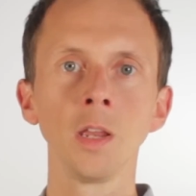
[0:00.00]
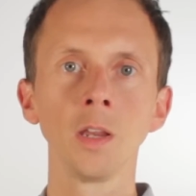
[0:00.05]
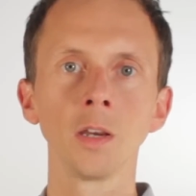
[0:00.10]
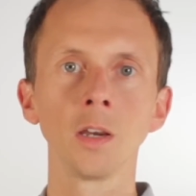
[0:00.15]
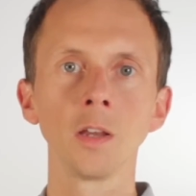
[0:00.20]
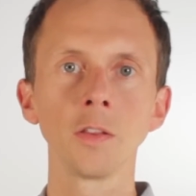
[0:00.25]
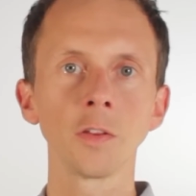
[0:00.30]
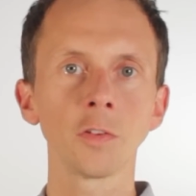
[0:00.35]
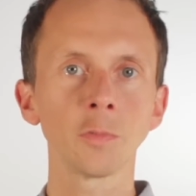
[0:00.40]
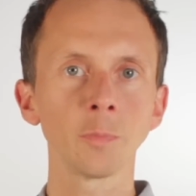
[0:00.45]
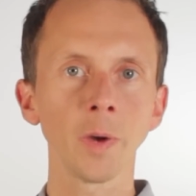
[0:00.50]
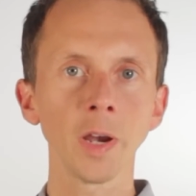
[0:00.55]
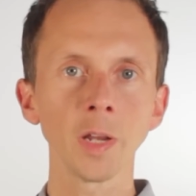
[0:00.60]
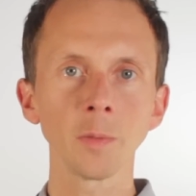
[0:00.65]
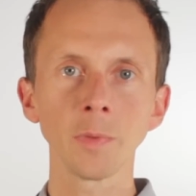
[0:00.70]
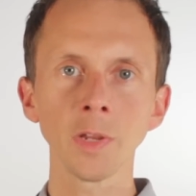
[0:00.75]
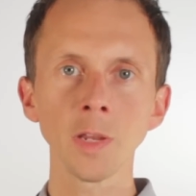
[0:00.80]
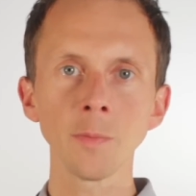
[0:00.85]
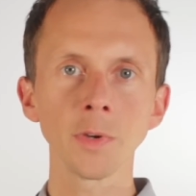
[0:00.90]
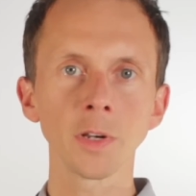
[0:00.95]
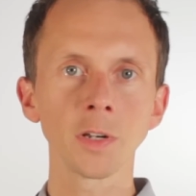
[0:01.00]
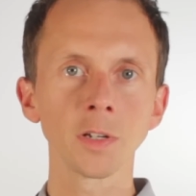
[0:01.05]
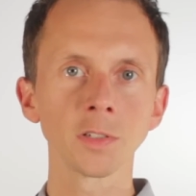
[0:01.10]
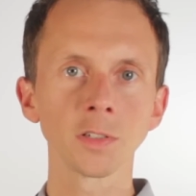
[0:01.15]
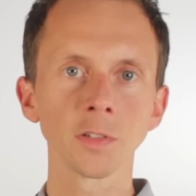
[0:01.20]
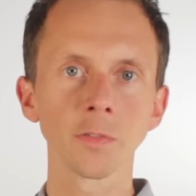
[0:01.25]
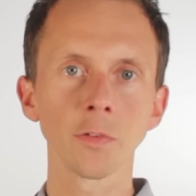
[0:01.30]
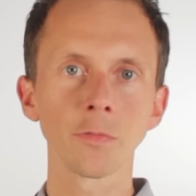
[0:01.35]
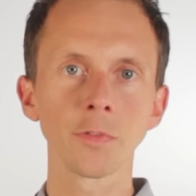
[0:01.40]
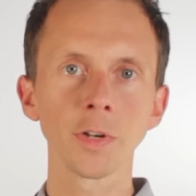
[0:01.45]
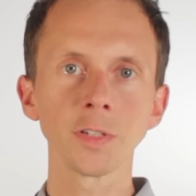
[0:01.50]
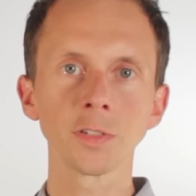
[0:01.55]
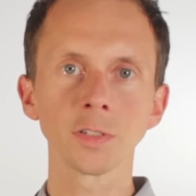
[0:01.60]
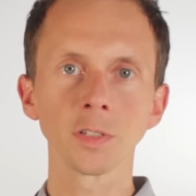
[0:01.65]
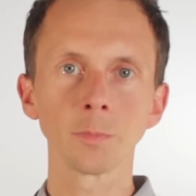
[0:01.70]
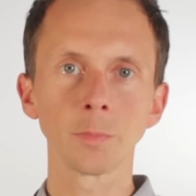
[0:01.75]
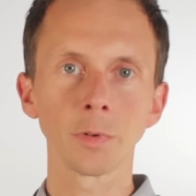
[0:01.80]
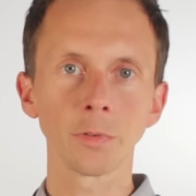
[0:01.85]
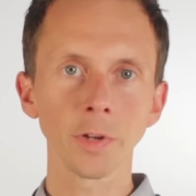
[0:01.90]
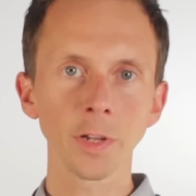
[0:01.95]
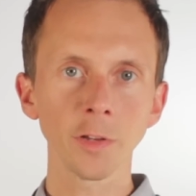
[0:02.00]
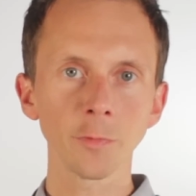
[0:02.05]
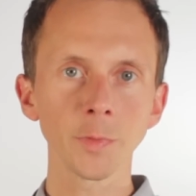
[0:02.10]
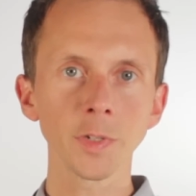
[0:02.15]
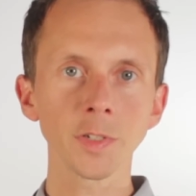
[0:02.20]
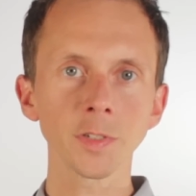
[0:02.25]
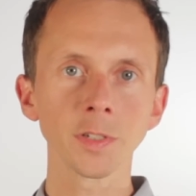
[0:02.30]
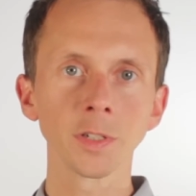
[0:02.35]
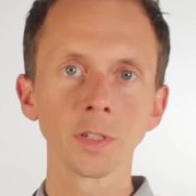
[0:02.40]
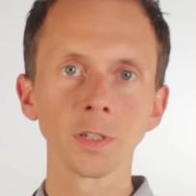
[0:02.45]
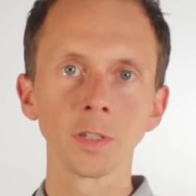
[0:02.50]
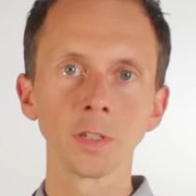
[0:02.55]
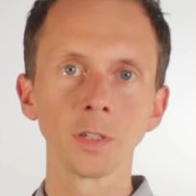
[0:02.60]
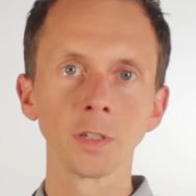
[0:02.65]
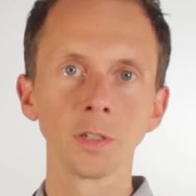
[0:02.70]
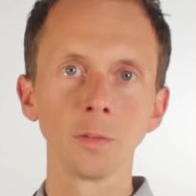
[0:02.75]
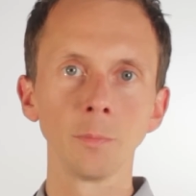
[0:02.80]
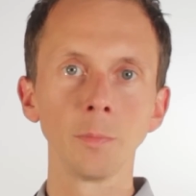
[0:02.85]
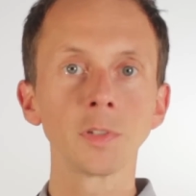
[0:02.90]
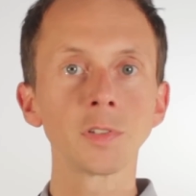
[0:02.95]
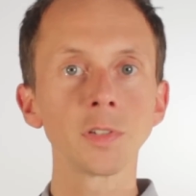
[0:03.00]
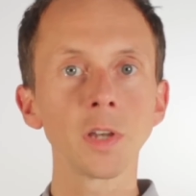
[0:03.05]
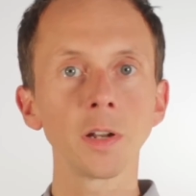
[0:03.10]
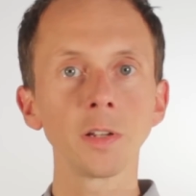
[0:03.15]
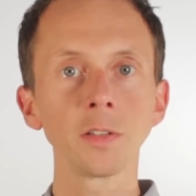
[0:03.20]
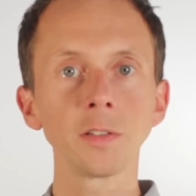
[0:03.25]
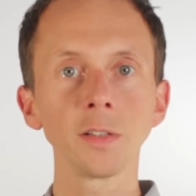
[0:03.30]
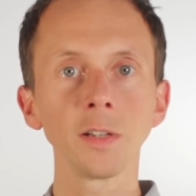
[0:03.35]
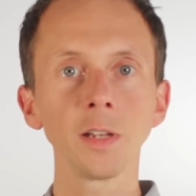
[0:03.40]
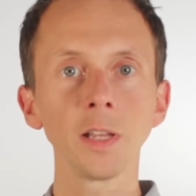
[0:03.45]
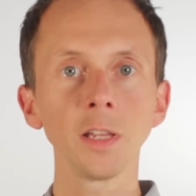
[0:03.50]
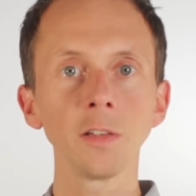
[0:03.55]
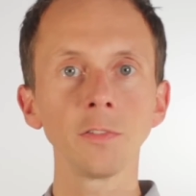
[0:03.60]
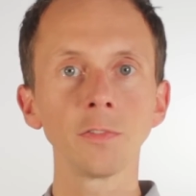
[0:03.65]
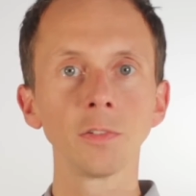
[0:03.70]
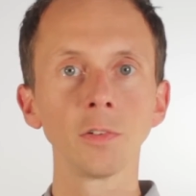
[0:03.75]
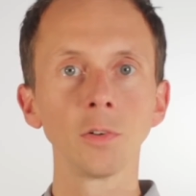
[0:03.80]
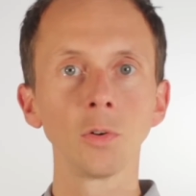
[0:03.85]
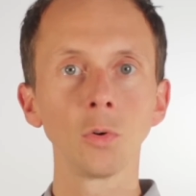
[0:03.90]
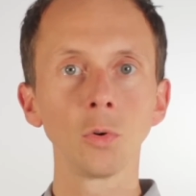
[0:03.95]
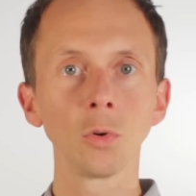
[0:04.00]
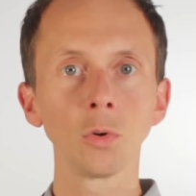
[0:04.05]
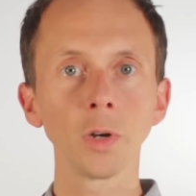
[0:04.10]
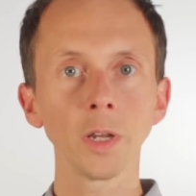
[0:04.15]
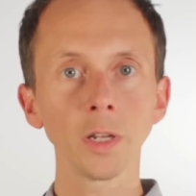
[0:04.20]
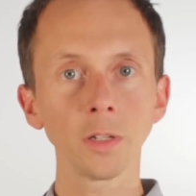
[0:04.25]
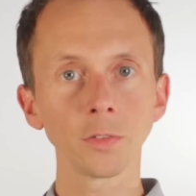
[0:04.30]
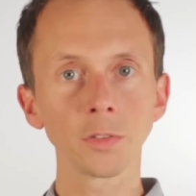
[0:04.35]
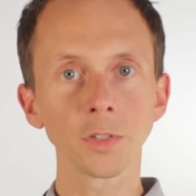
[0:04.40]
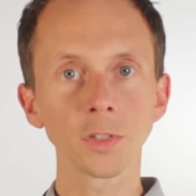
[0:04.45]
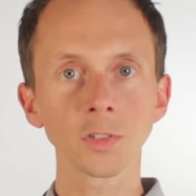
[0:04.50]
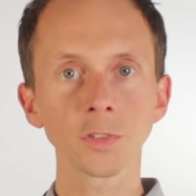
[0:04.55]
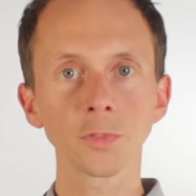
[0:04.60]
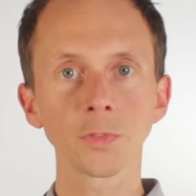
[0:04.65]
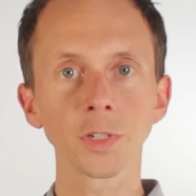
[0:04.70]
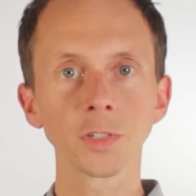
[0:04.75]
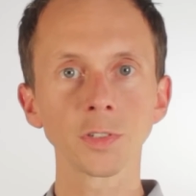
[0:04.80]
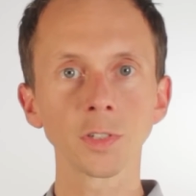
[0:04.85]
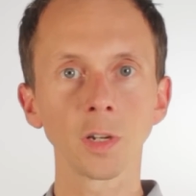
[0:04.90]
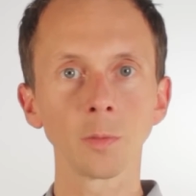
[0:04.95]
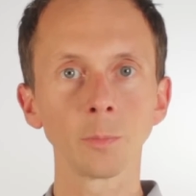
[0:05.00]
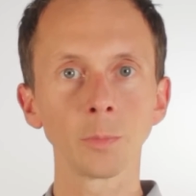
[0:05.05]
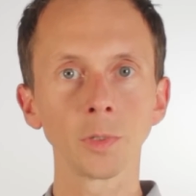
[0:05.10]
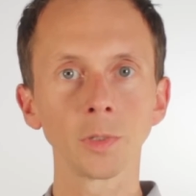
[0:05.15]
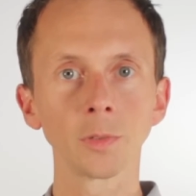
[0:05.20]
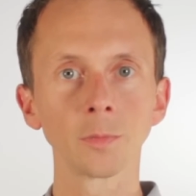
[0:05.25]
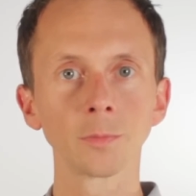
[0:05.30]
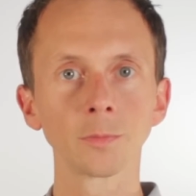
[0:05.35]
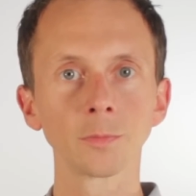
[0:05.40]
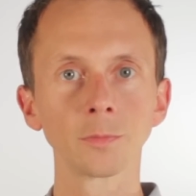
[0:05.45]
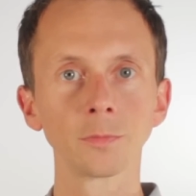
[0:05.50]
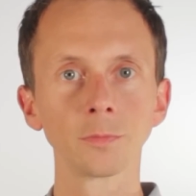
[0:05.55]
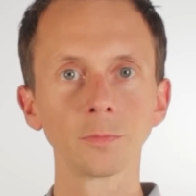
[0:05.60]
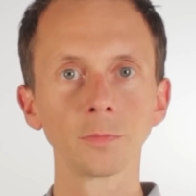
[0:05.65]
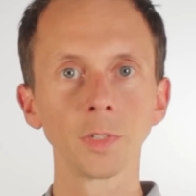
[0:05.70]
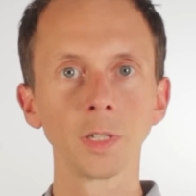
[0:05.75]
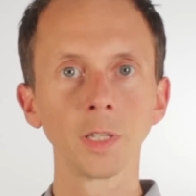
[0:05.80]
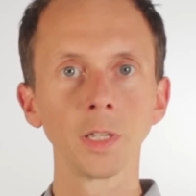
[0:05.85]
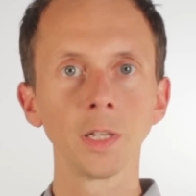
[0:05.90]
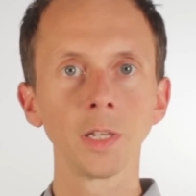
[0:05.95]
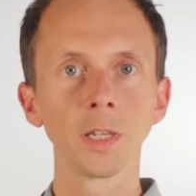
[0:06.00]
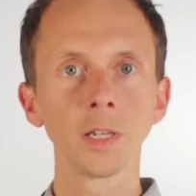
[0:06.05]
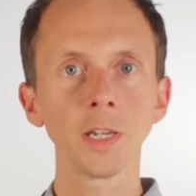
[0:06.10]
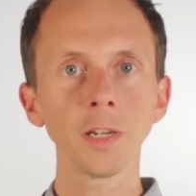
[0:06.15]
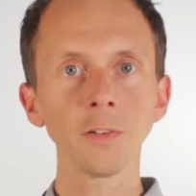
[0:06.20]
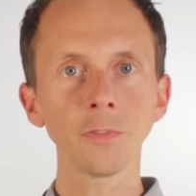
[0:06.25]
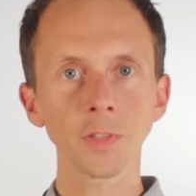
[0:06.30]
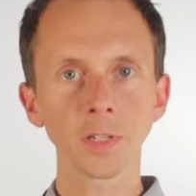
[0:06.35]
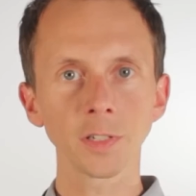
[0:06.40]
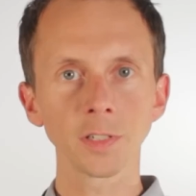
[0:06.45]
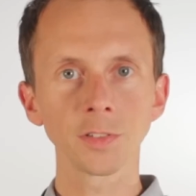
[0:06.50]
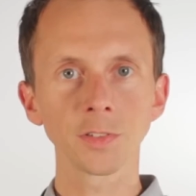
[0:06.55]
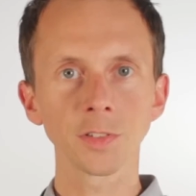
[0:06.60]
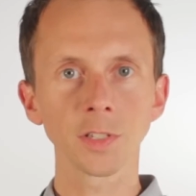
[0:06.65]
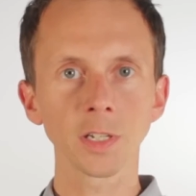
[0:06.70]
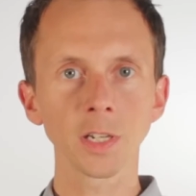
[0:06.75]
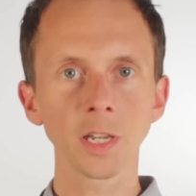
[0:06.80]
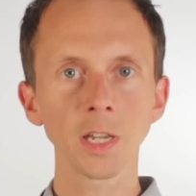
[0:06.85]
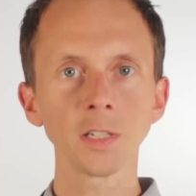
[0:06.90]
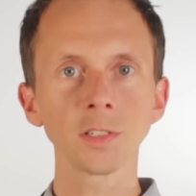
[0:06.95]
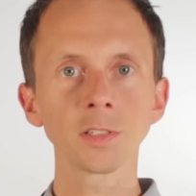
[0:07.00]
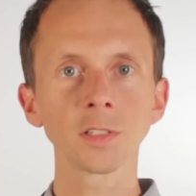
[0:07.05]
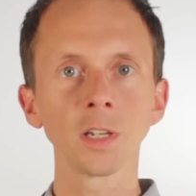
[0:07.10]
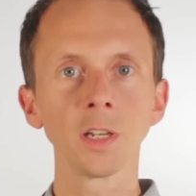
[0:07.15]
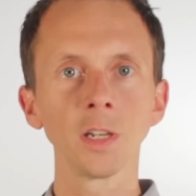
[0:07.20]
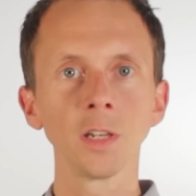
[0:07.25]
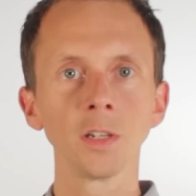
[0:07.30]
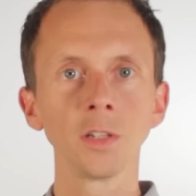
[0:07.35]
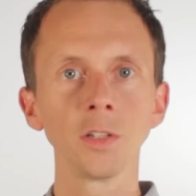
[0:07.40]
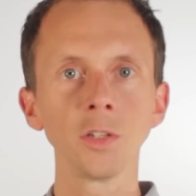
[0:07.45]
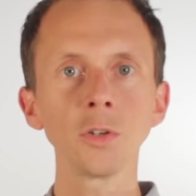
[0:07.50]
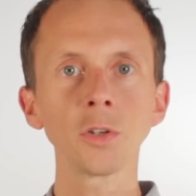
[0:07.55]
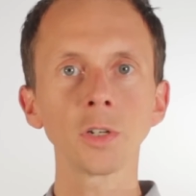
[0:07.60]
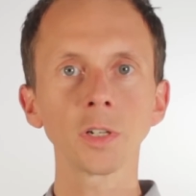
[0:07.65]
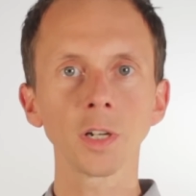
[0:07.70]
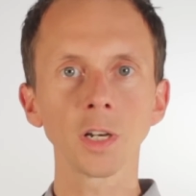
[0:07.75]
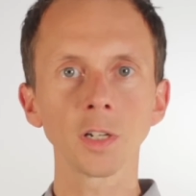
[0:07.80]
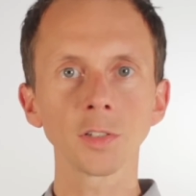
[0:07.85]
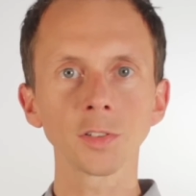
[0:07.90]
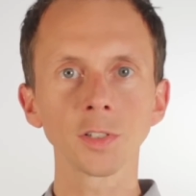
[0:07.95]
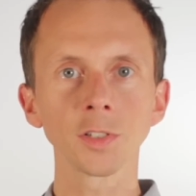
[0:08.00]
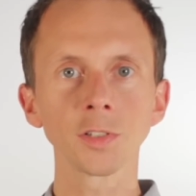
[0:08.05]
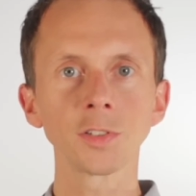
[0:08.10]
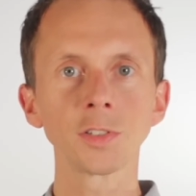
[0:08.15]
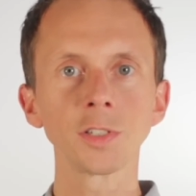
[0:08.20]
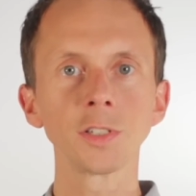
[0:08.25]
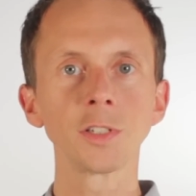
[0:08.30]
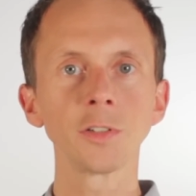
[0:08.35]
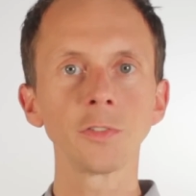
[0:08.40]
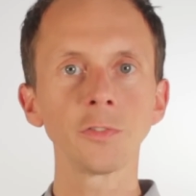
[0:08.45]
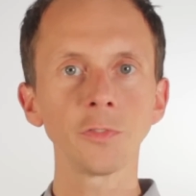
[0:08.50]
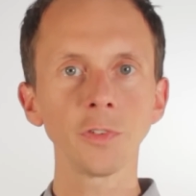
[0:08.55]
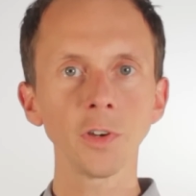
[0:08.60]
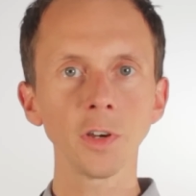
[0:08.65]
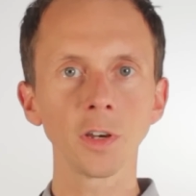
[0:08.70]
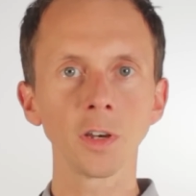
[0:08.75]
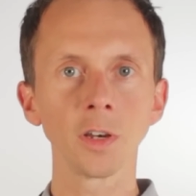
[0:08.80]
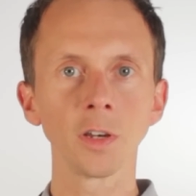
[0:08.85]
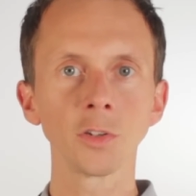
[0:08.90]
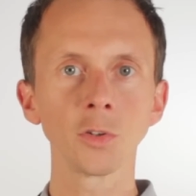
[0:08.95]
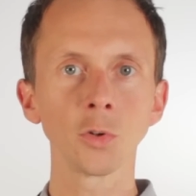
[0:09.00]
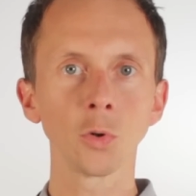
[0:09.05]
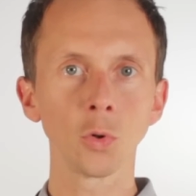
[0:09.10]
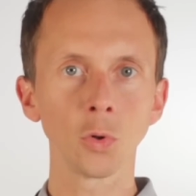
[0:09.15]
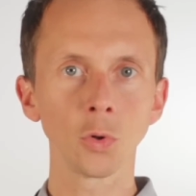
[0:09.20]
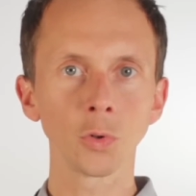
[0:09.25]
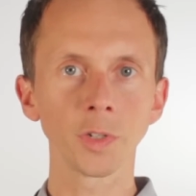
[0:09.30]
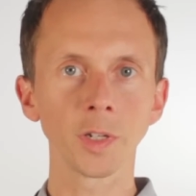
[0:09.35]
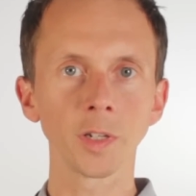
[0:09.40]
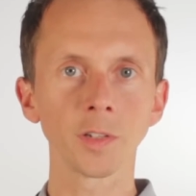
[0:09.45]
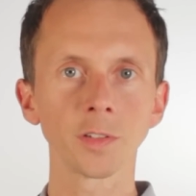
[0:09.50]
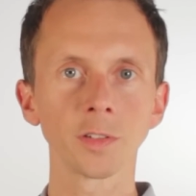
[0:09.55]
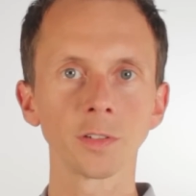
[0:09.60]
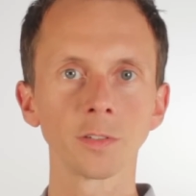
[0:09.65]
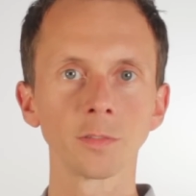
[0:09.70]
This might be because of a recent bereavement, maternity leave, or illness, for example. If that is the case, you can ask us to defer your audit.